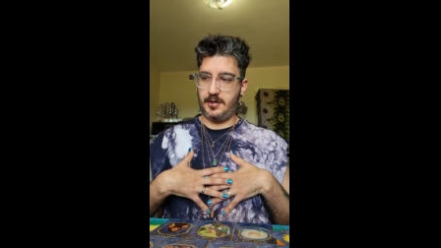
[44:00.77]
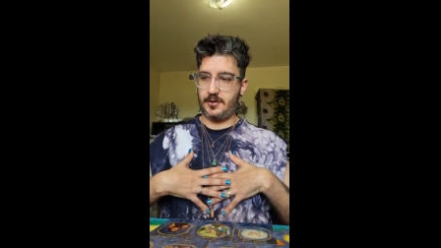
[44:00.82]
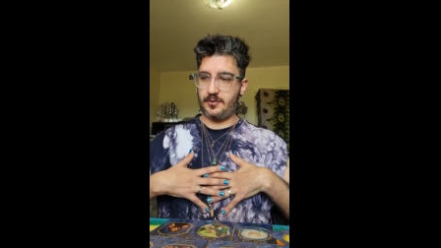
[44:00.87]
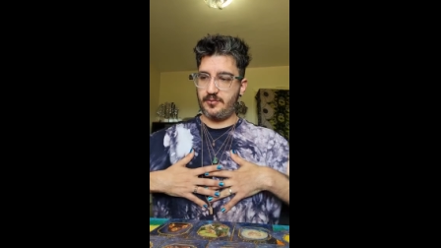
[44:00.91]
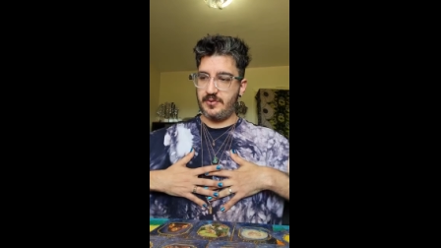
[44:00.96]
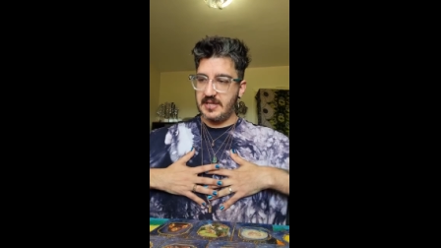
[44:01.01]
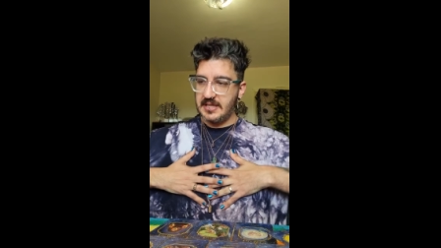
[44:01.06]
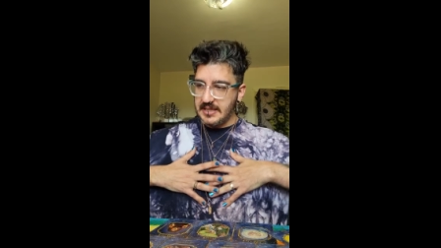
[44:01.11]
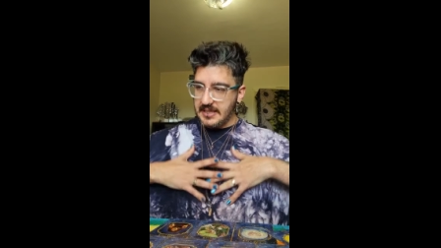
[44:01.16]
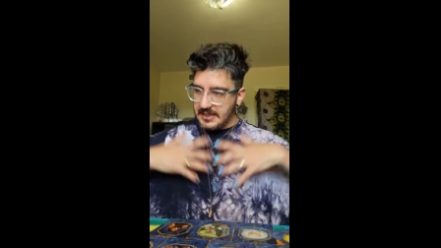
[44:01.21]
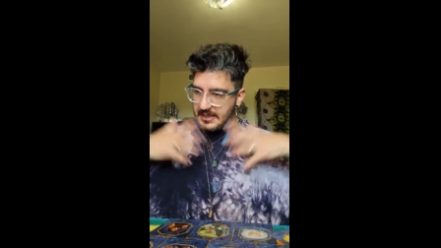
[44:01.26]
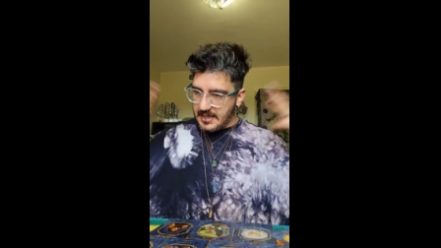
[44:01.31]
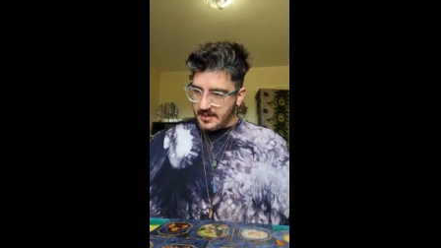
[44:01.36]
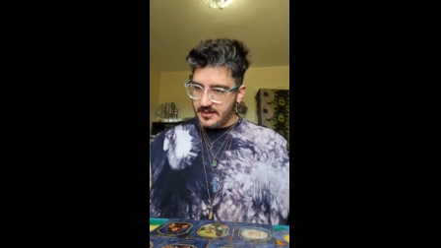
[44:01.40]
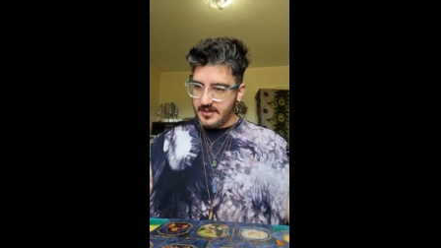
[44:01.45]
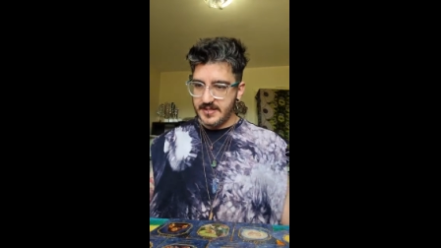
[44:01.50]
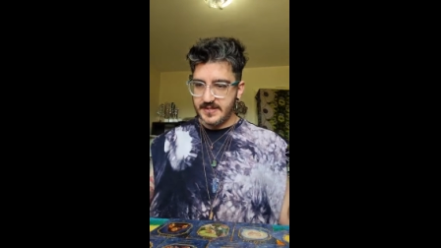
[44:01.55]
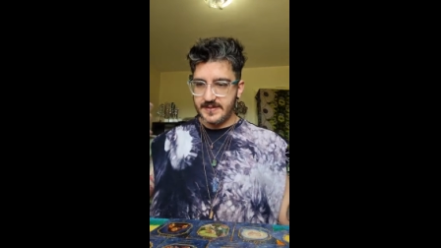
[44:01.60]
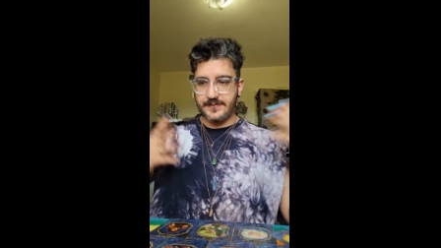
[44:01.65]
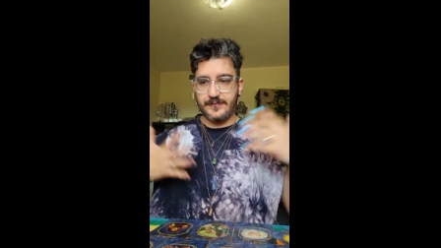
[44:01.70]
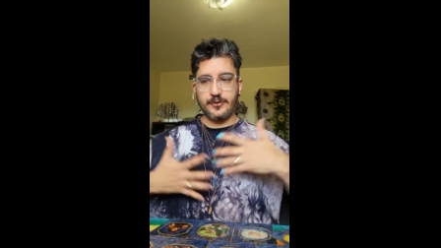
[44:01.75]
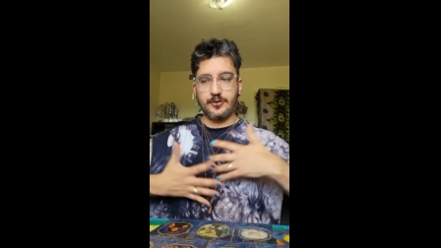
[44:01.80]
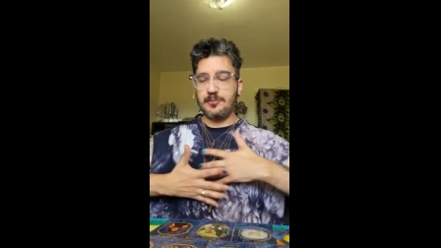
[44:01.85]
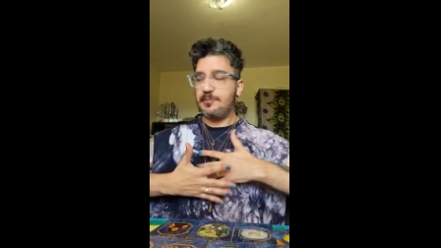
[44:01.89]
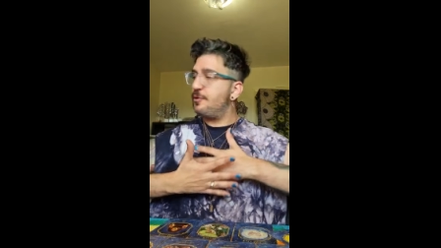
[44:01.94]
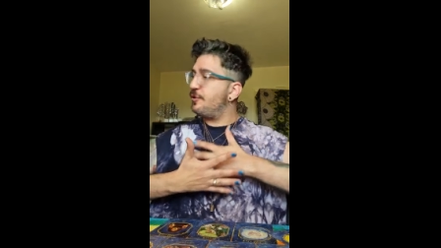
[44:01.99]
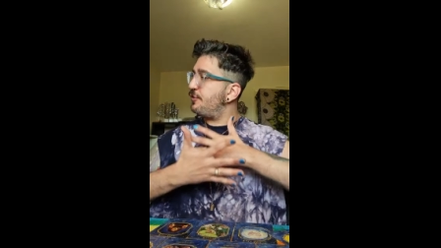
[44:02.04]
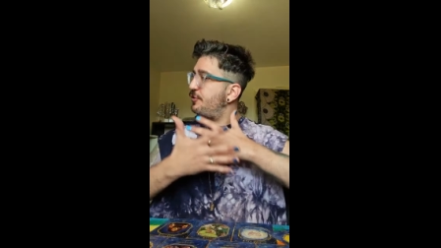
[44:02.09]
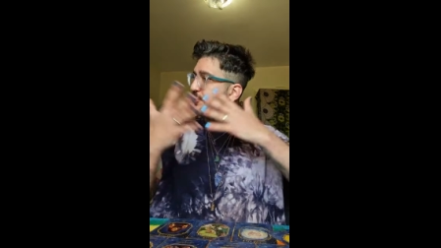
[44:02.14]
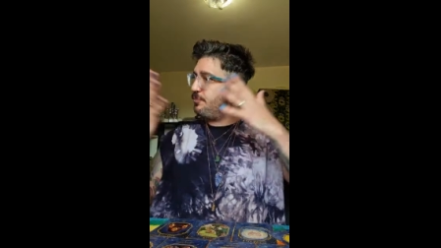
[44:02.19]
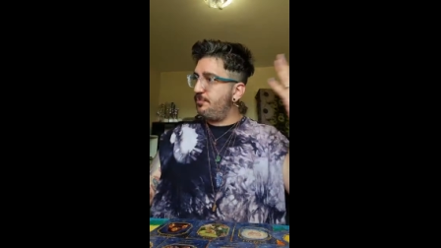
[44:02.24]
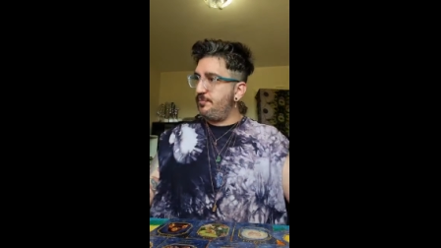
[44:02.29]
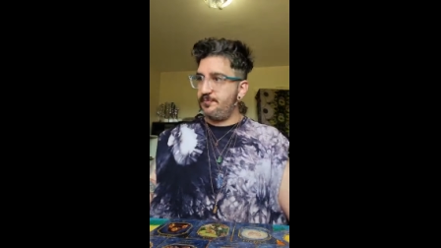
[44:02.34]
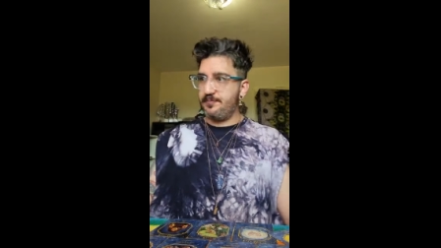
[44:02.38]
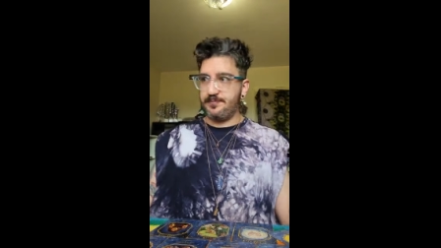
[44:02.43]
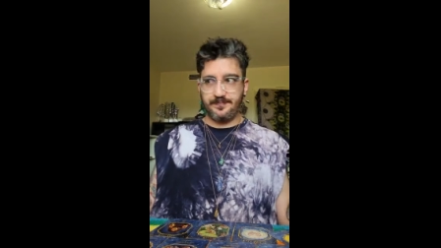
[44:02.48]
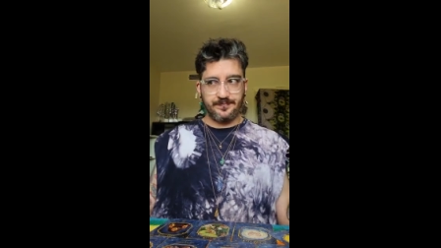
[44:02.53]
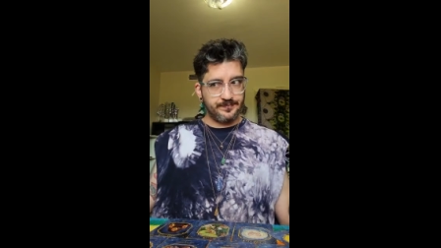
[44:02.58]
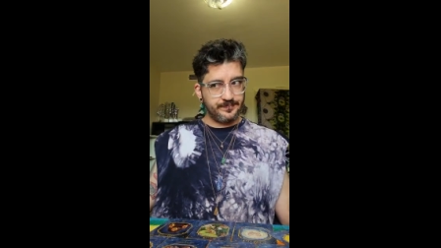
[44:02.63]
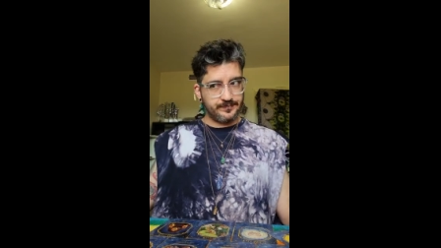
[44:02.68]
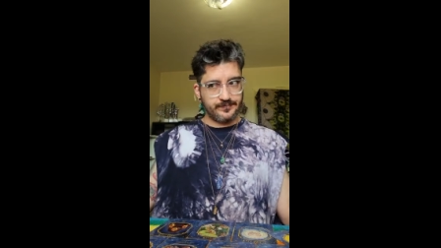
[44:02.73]
really let this full moon
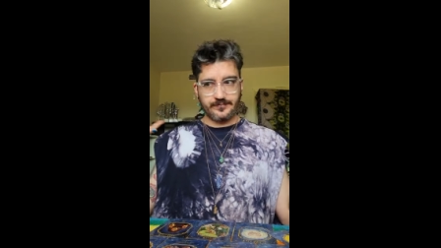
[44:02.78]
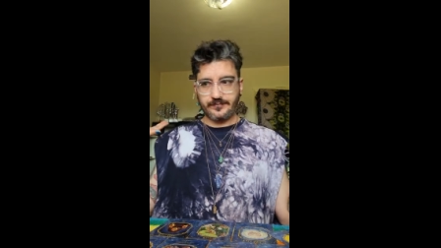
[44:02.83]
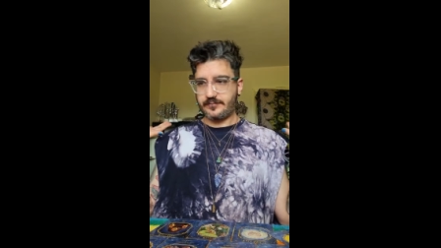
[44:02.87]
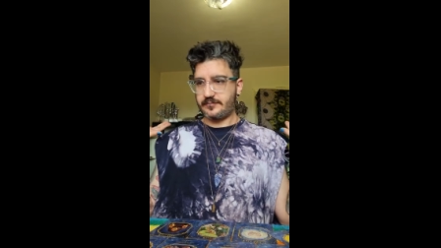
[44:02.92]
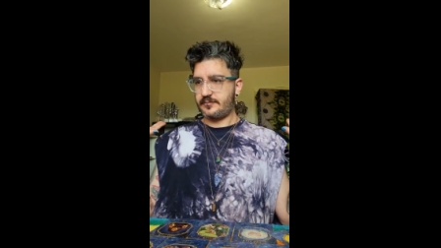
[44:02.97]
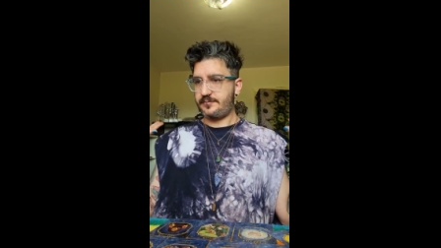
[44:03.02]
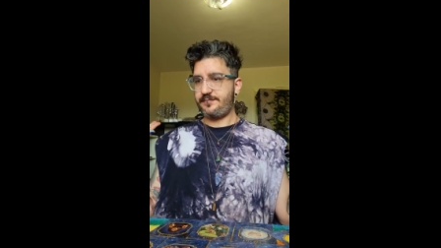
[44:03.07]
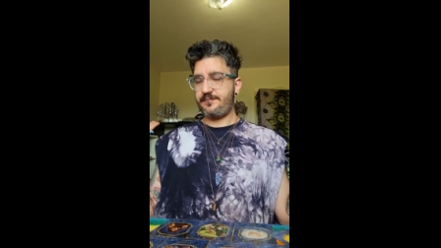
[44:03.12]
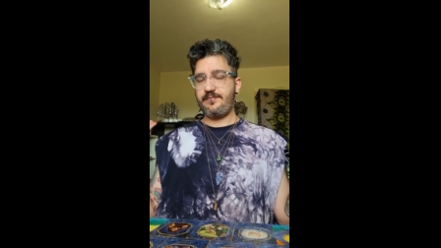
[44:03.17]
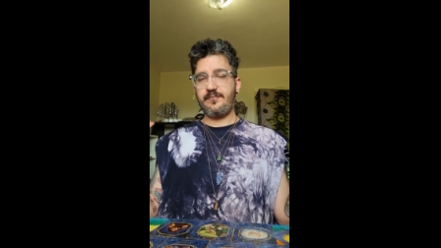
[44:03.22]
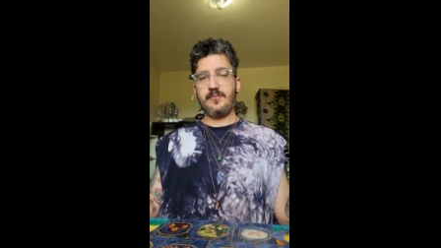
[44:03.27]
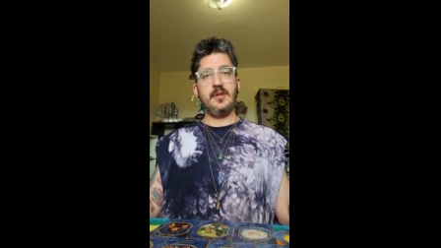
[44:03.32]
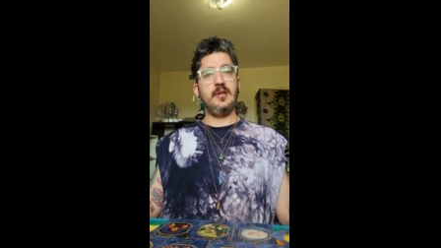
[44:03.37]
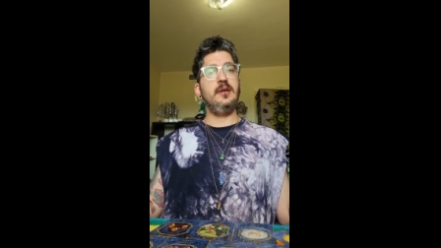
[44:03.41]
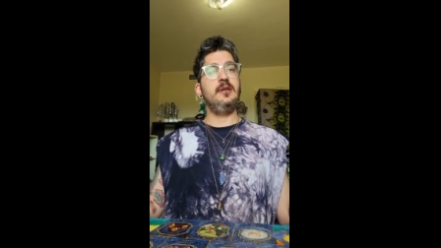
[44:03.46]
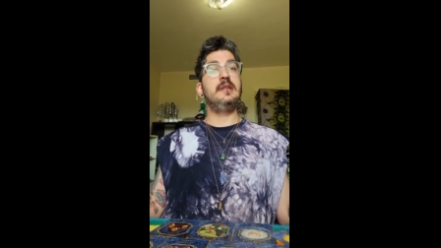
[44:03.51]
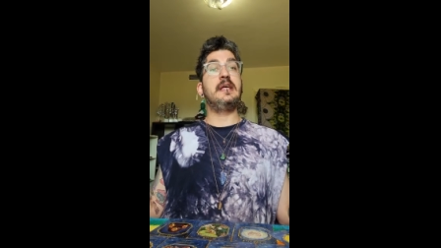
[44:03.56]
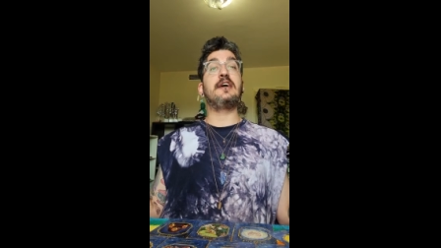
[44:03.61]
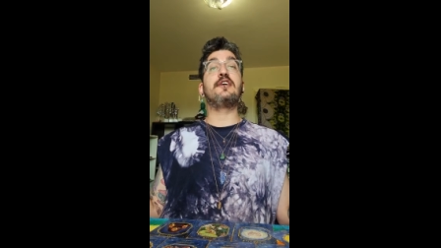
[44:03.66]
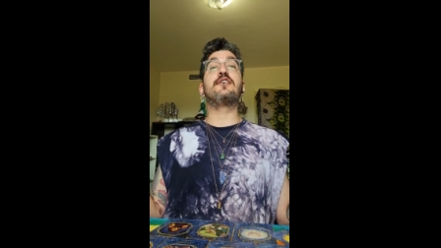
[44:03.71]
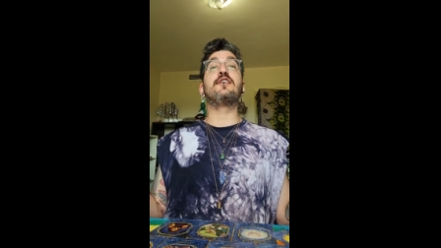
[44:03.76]
let